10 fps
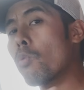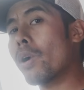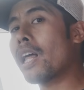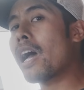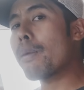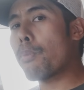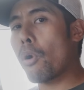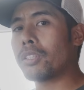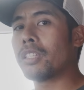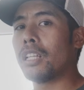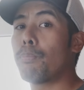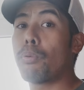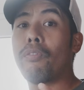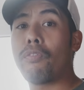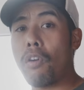while I personally
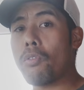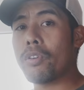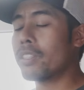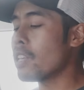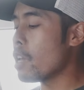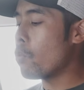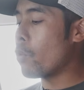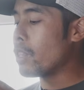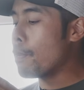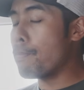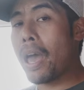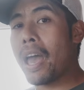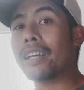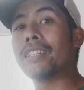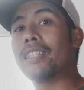prefer it when the
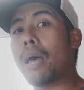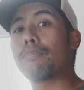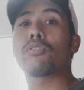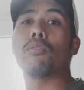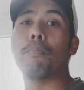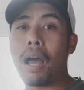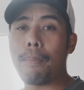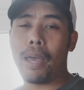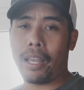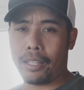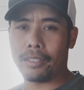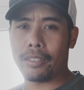bag adapts to my packing